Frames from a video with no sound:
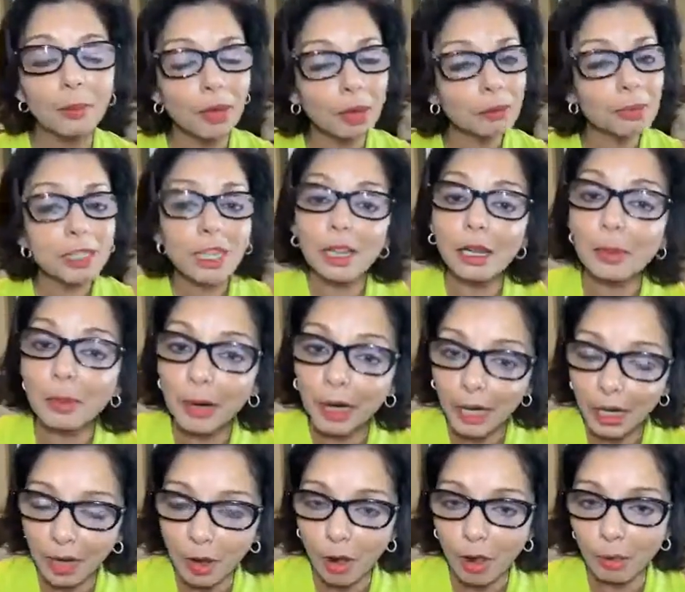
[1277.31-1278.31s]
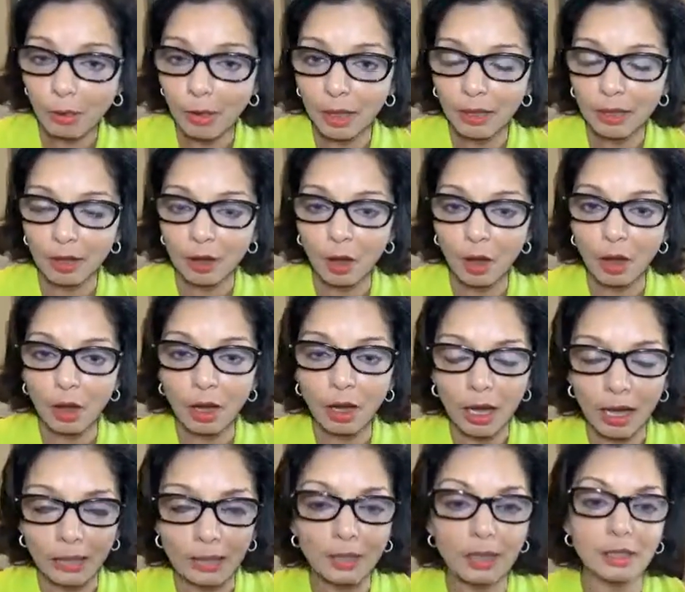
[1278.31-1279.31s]
But I'm celebrating all month long,
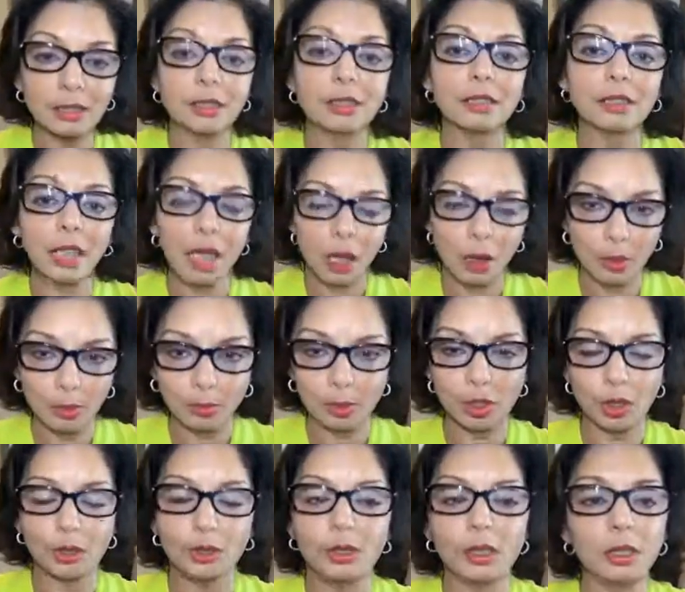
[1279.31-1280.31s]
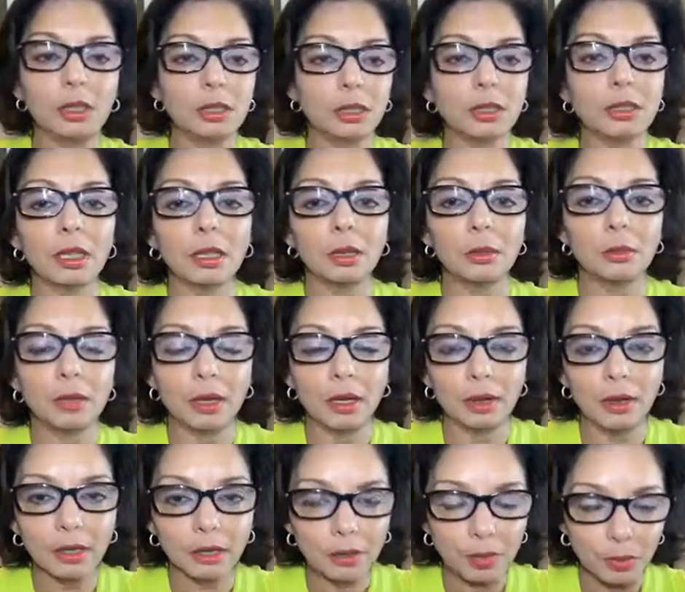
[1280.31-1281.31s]
and this is how I'm choosing to
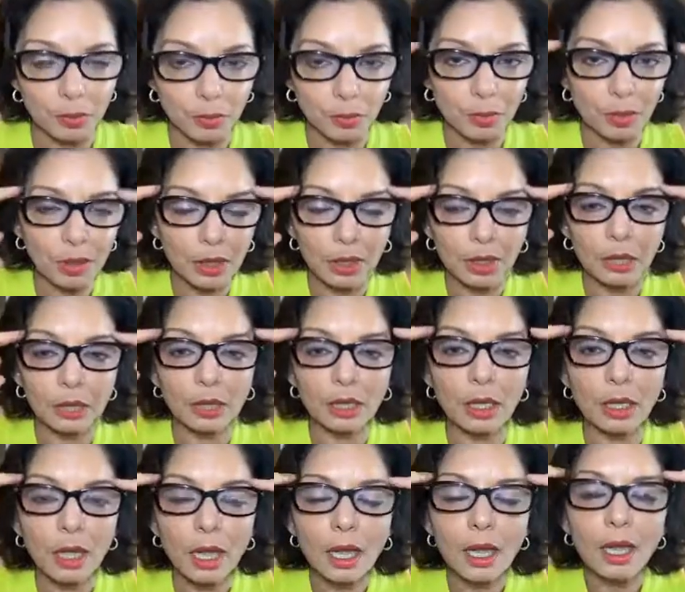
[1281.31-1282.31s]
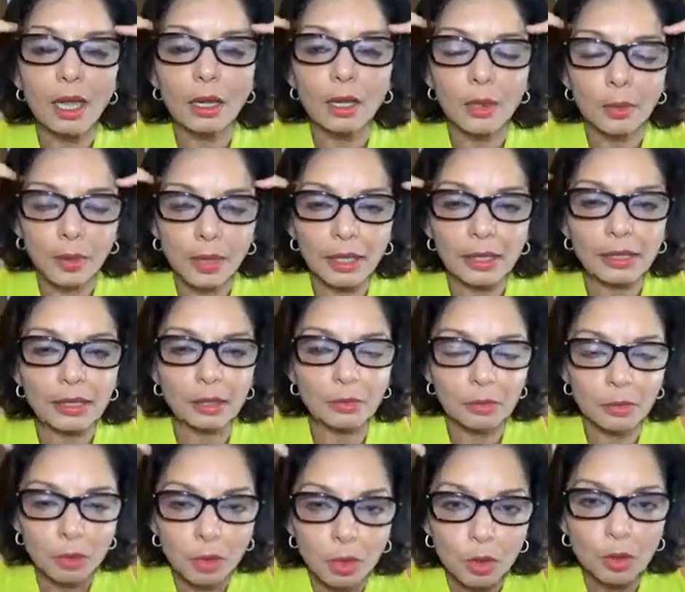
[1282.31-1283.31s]
celebrate, right? To really create
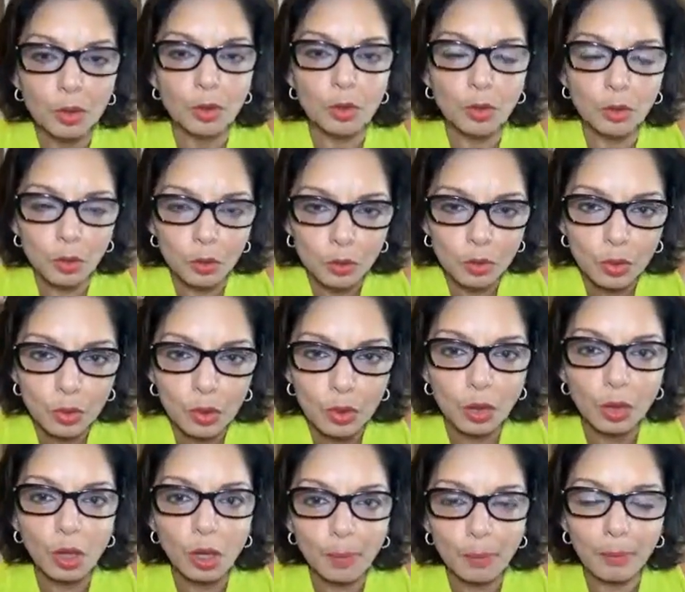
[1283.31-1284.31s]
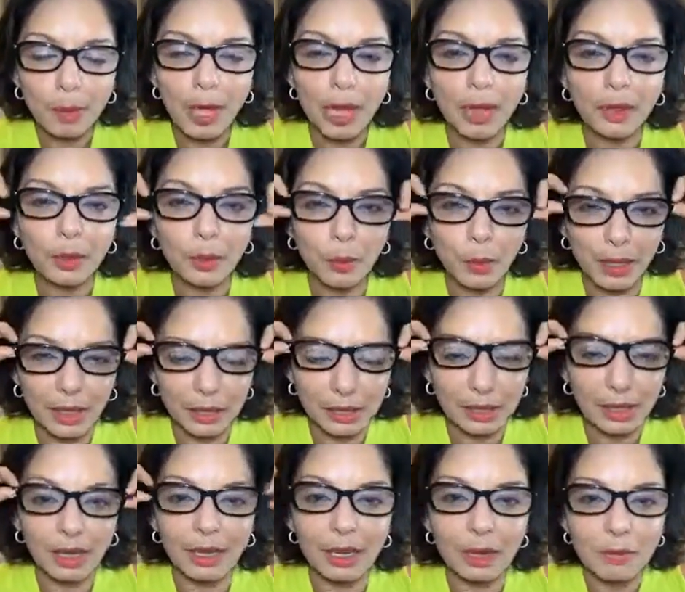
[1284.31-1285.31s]
some new neural
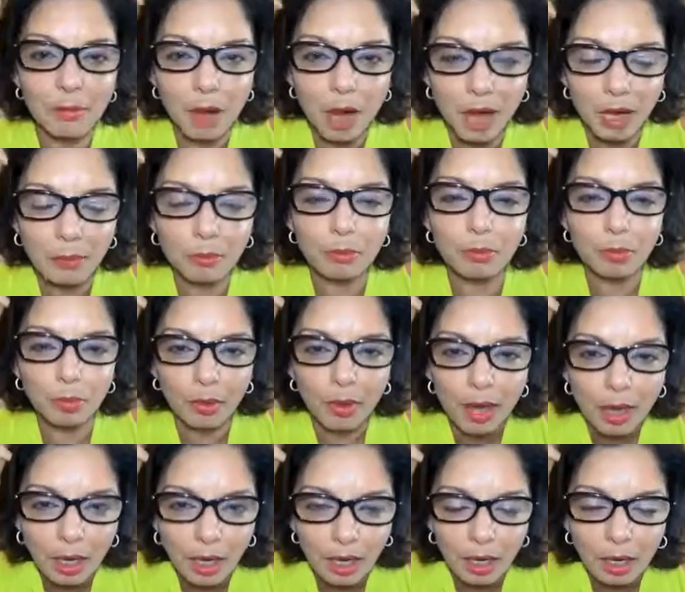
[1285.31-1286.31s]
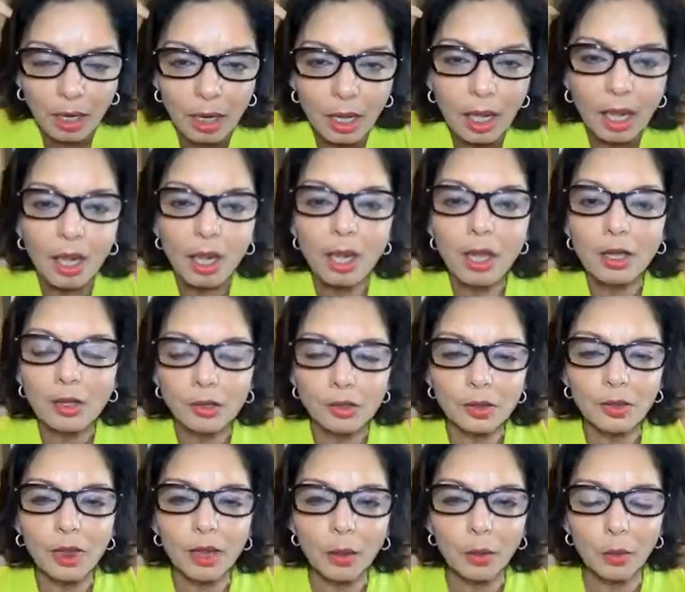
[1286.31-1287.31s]
pathways in my brain
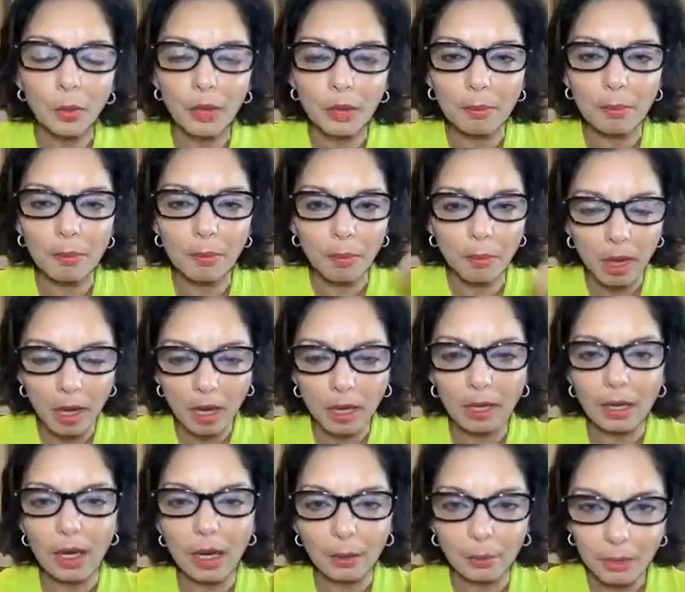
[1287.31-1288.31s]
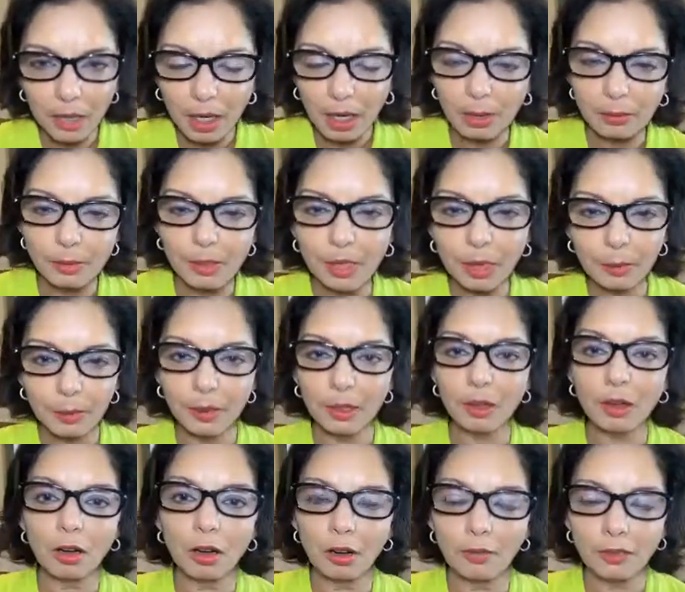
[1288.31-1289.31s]
so that when my name comes up in
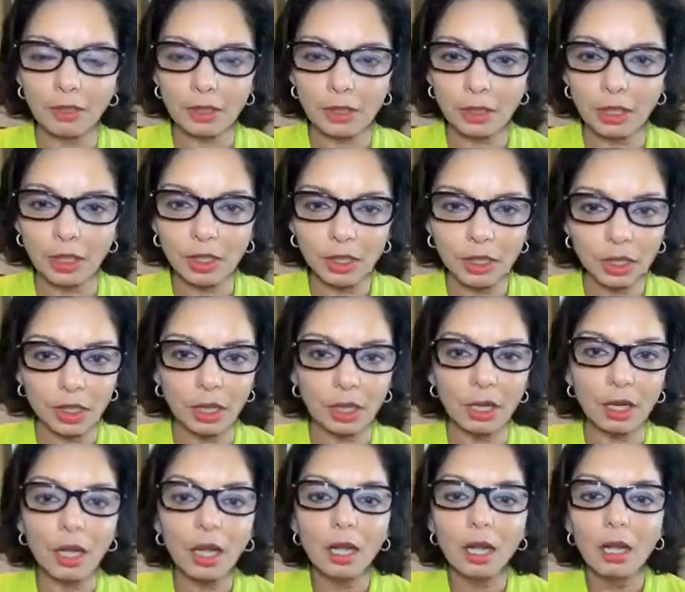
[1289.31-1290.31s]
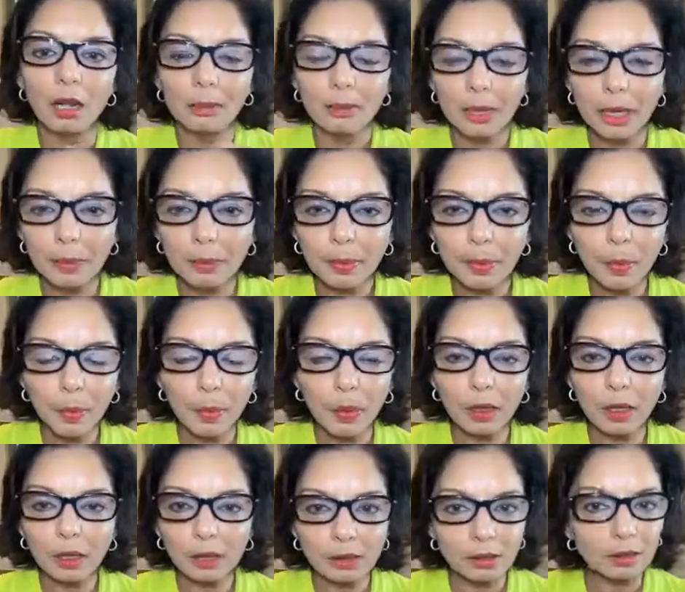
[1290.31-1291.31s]
a conversation, people
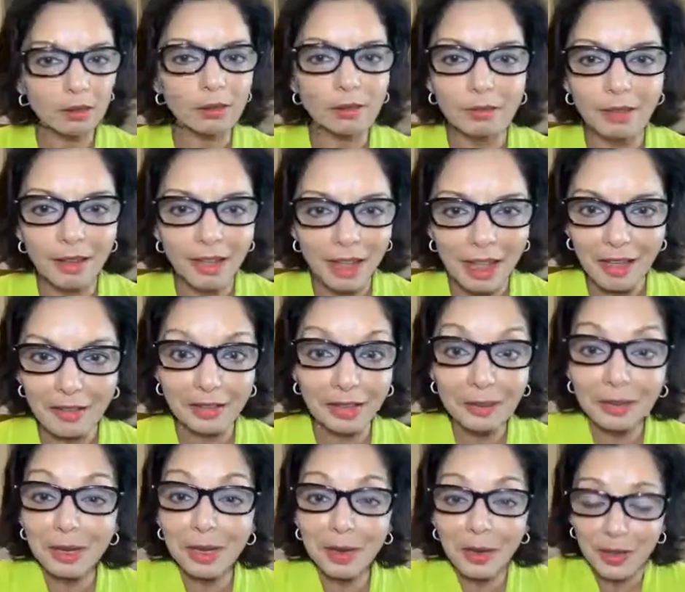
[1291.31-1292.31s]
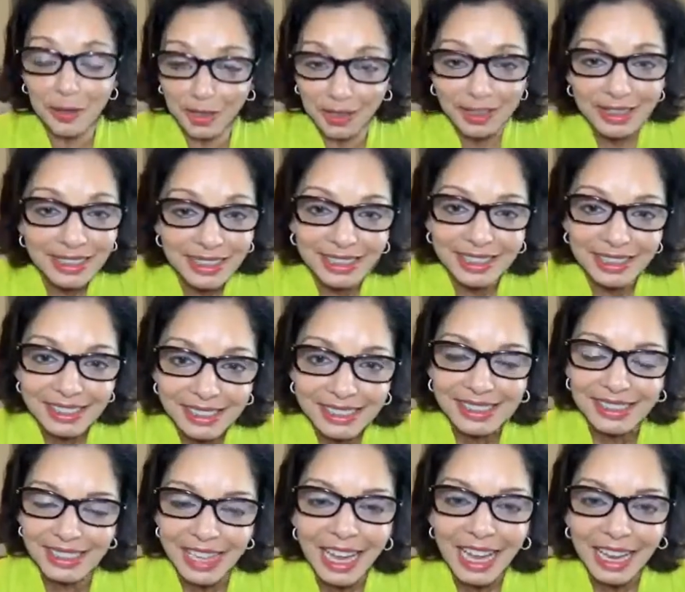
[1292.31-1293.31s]
will have something good to
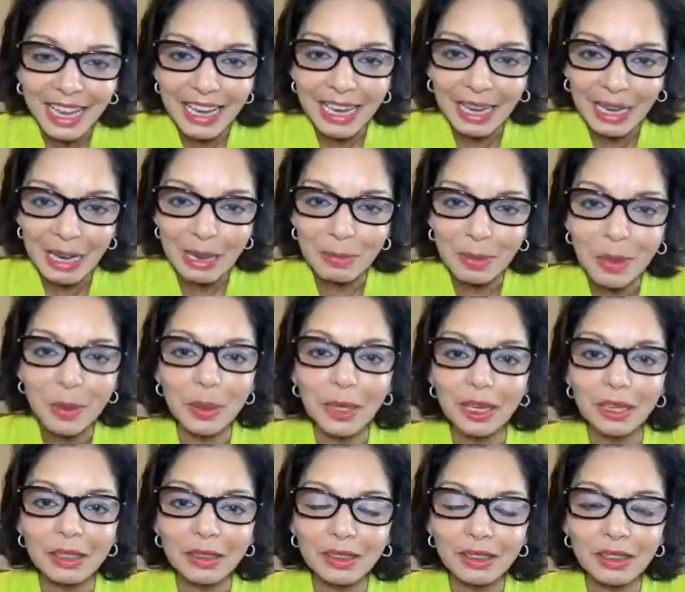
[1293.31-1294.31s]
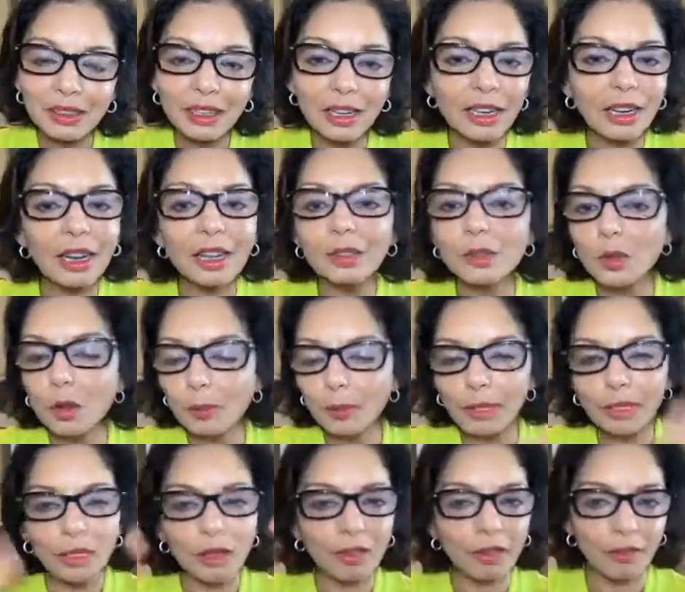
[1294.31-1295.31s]
say about Carolyne. And I don't
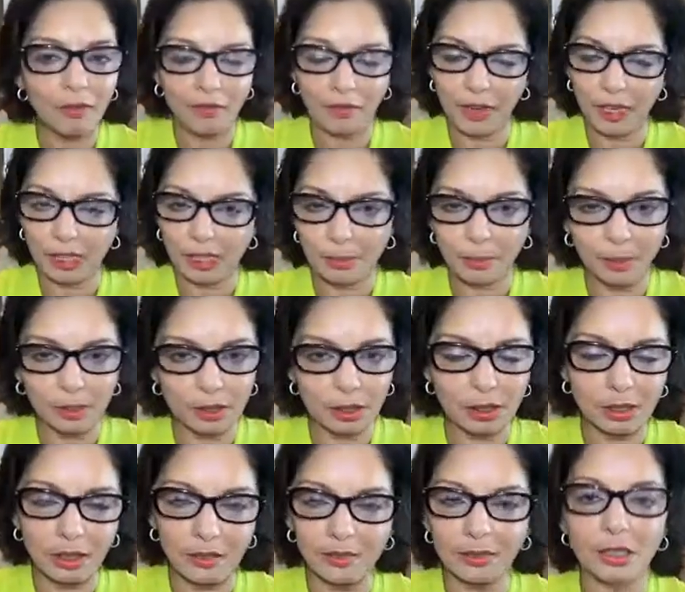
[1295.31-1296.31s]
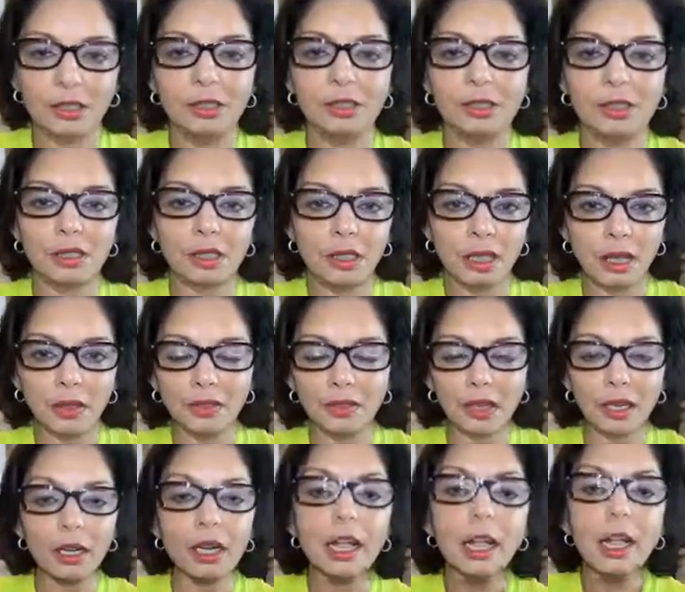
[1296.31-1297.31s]
mean all the Facebook stuff that you see out
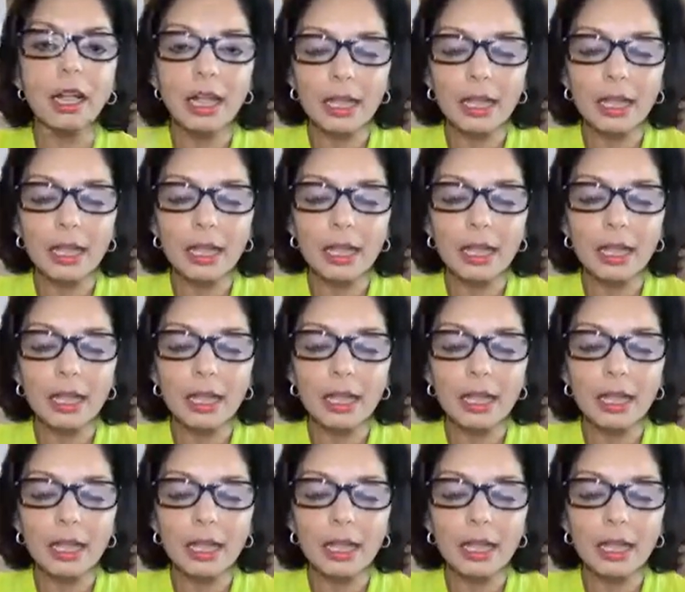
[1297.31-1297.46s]
there.